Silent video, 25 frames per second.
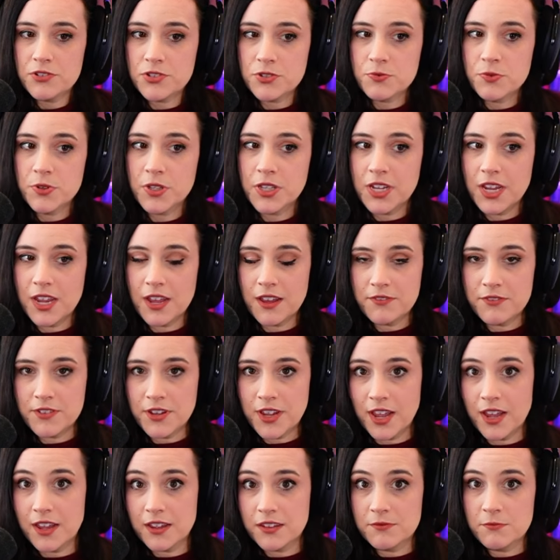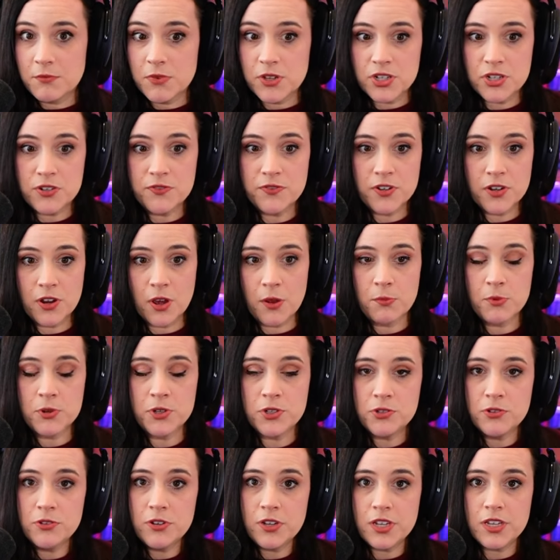really haven't had much of an
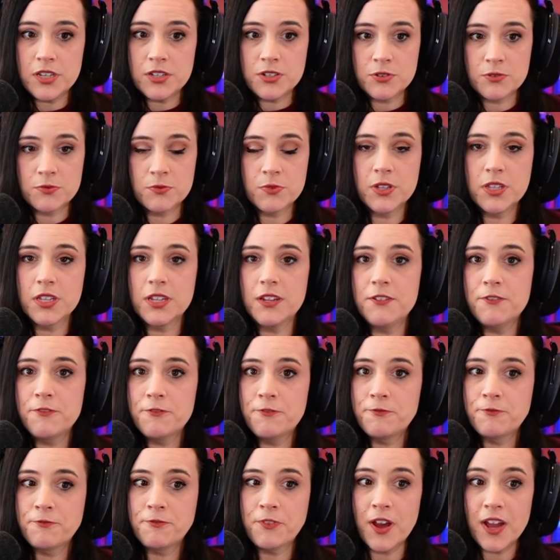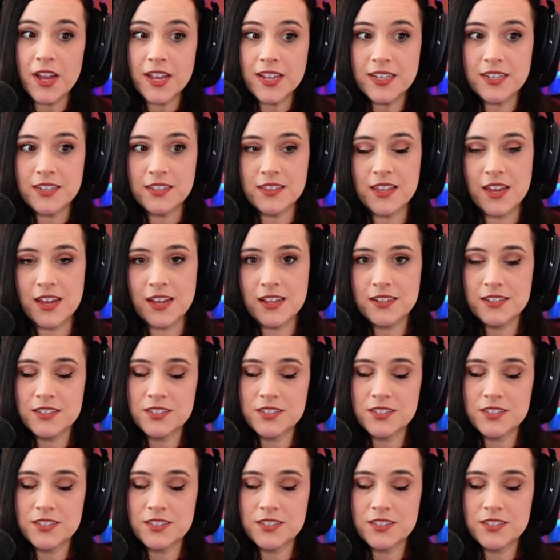opportunity to really find that.